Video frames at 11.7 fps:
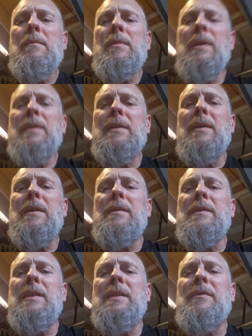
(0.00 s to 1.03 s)
But
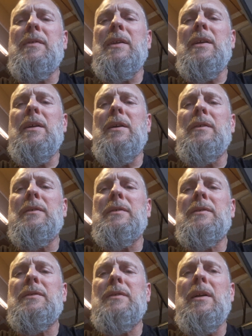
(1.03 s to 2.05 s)
these
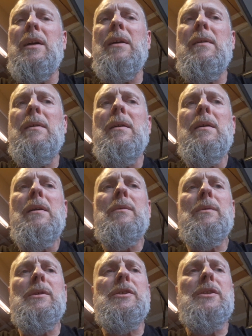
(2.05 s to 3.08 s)
videos uh,
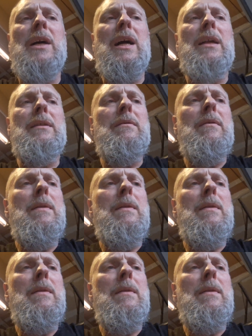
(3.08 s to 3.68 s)
were shot